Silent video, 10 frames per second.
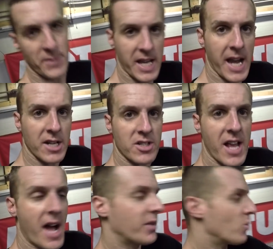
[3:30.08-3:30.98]
the cage
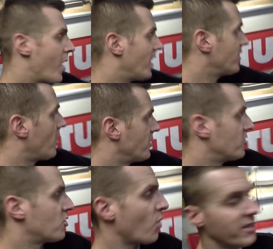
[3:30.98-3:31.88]
down, weld all
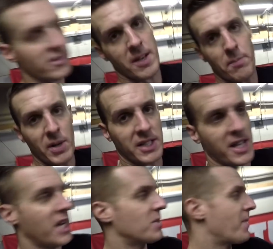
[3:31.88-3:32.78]
these joints, and then bring the
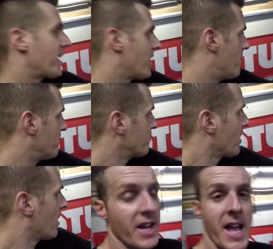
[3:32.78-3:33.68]
cage back up.
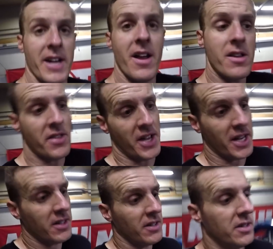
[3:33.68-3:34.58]
And another
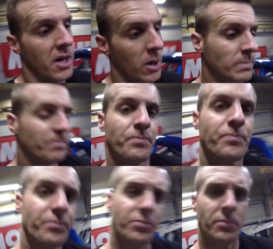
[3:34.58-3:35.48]
thing, you know,
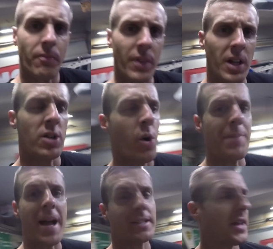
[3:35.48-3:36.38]
going
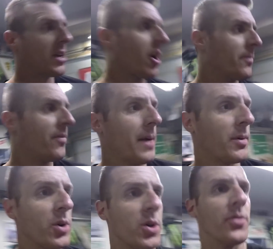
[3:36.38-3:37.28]
back to that carbon
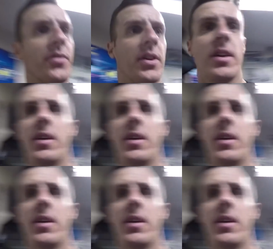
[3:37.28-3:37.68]
fiber roof.